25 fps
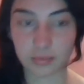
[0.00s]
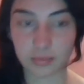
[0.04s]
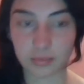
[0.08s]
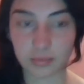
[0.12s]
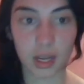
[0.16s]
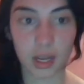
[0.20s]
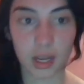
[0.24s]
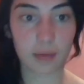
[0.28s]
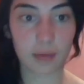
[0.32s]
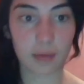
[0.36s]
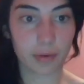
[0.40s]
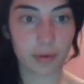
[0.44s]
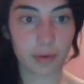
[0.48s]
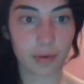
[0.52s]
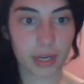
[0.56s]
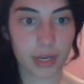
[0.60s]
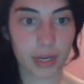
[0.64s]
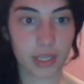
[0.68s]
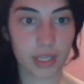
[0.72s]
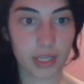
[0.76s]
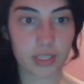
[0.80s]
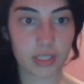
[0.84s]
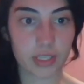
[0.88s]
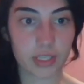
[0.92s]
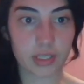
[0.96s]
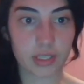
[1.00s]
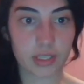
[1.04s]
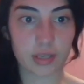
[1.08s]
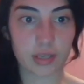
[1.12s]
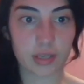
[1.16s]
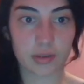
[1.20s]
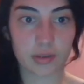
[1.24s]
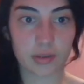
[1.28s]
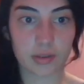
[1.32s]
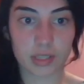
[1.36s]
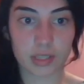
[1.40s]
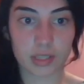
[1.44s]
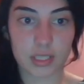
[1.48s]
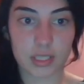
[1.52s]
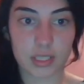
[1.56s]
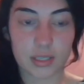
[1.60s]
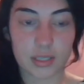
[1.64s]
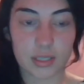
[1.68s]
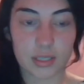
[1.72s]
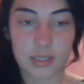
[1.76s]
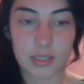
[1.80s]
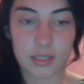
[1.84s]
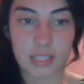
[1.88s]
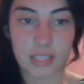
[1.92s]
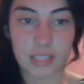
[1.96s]
a very
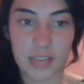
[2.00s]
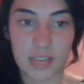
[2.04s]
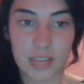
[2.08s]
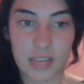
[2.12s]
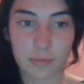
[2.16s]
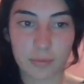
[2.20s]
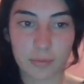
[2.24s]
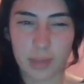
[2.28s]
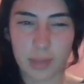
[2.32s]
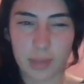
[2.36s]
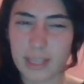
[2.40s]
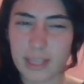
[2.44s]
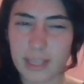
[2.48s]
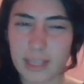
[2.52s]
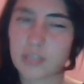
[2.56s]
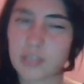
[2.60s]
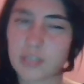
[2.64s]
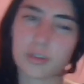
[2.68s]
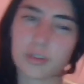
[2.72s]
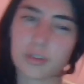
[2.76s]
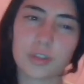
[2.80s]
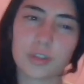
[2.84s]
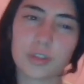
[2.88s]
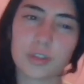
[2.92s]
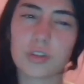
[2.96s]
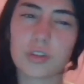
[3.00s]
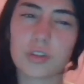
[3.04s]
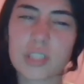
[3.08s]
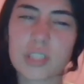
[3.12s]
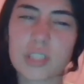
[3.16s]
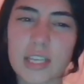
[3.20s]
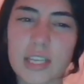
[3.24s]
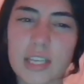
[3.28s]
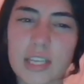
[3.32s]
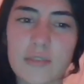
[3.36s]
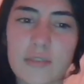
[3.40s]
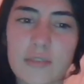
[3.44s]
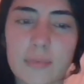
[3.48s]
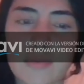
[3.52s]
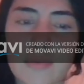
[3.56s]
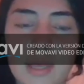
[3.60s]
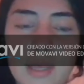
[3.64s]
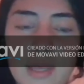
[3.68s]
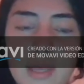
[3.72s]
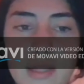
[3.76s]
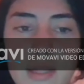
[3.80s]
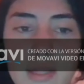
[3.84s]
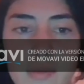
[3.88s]
safe place, or not safe but